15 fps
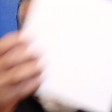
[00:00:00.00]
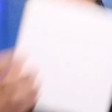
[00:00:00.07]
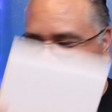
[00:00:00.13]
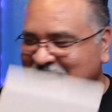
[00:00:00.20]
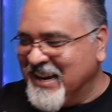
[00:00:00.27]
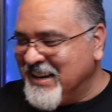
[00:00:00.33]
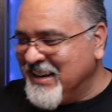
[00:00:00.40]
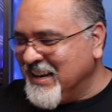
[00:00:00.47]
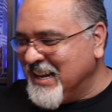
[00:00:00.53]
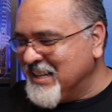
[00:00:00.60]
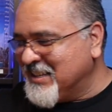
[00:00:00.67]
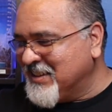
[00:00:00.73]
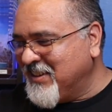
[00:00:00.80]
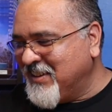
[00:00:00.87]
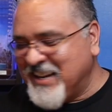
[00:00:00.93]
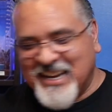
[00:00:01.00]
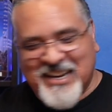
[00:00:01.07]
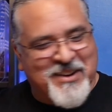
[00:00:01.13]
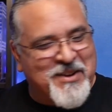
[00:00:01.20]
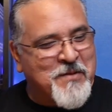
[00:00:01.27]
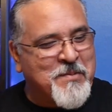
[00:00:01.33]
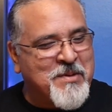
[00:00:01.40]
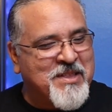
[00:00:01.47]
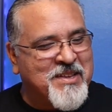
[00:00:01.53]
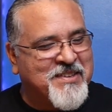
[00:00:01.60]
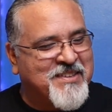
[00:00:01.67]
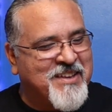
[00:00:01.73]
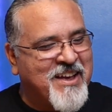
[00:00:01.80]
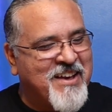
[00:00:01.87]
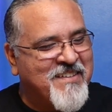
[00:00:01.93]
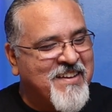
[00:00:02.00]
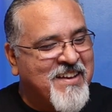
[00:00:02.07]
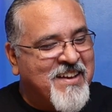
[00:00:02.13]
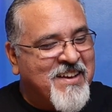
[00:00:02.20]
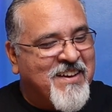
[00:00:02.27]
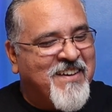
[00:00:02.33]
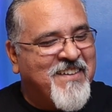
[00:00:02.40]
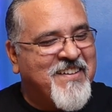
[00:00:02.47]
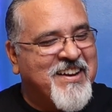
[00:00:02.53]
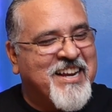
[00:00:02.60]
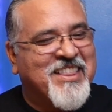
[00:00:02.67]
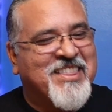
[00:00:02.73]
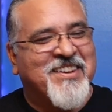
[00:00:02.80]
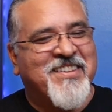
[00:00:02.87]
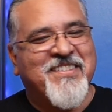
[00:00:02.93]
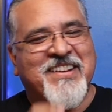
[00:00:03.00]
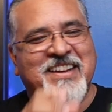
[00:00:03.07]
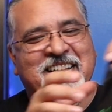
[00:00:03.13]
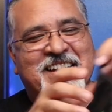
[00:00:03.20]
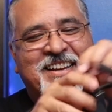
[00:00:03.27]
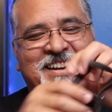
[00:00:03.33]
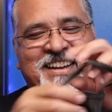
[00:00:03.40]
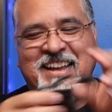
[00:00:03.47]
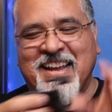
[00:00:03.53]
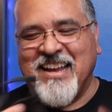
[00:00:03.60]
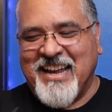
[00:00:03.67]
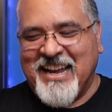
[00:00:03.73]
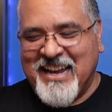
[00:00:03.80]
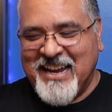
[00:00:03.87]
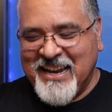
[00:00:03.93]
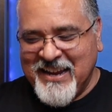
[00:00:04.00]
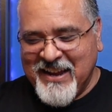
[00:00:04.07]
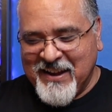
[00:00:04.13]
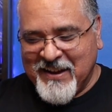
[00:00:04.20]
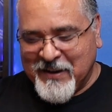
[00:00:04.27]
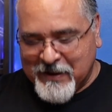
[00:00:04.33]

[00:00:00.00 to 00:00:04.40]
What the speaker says: And let's go ahead and open this up. Oh, and he threw in a